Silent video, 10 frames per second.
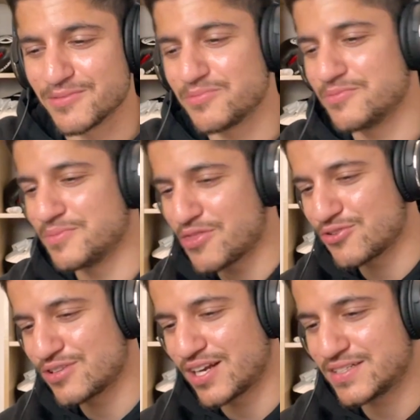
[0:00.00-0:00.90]
Been through
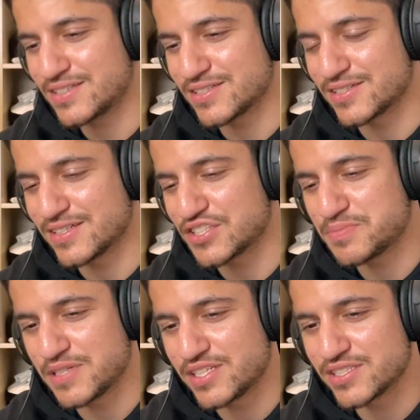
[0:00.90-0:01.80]
that
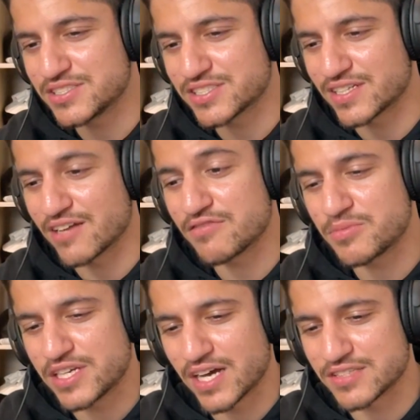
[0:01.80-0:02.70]
experience, and everybody
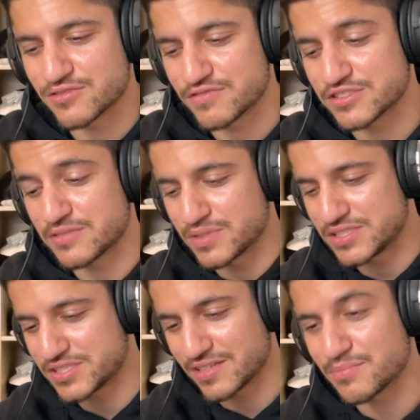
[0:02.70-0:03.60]
has obviously been
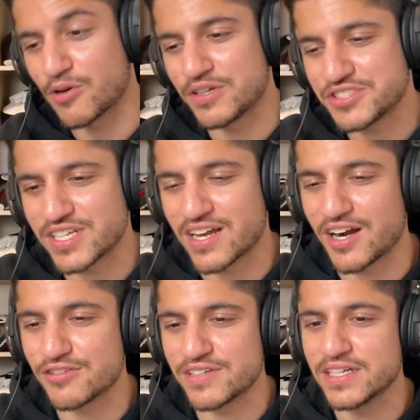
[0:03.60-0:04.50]
sick. But once you get out of it,